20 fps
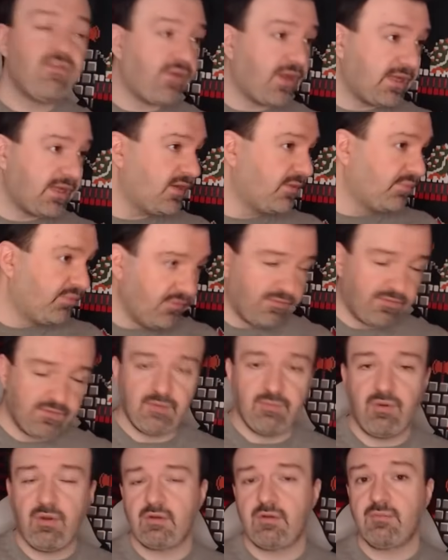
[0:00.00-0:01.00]
if I get approved
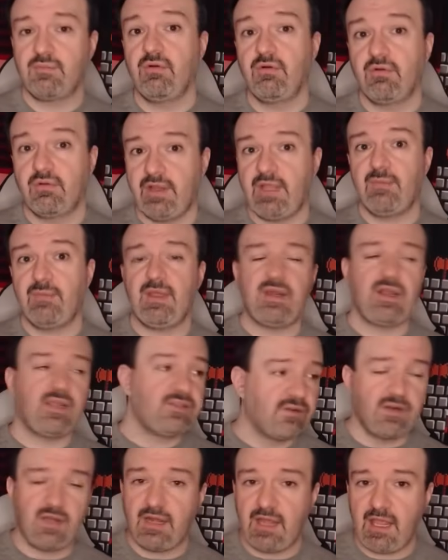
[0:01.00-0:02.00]
for the partner program and
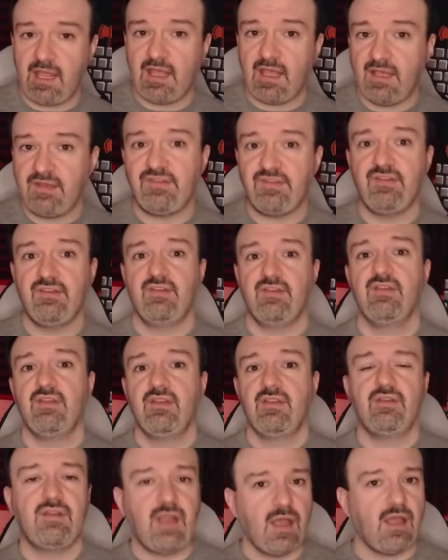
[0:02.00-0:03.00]
I turn on ads,
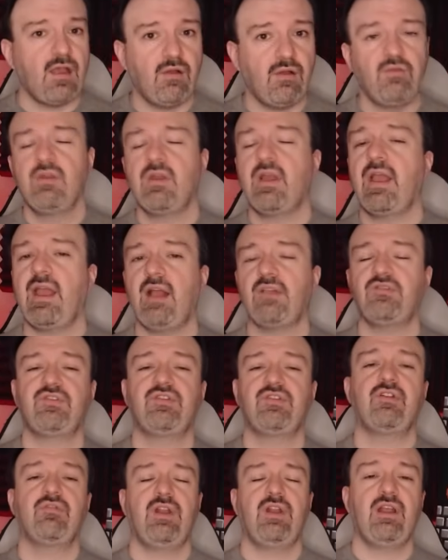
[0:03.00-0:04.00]
now ads
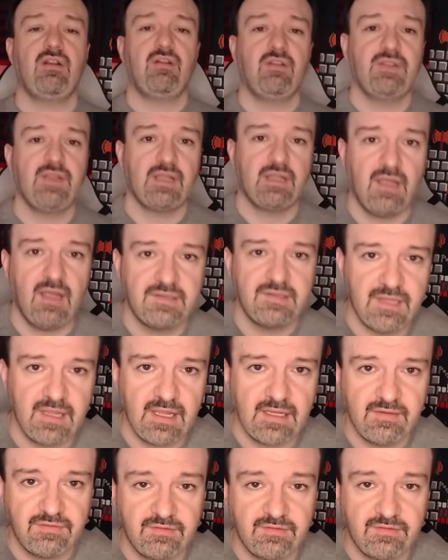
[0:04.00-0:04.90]
will start running on all that content.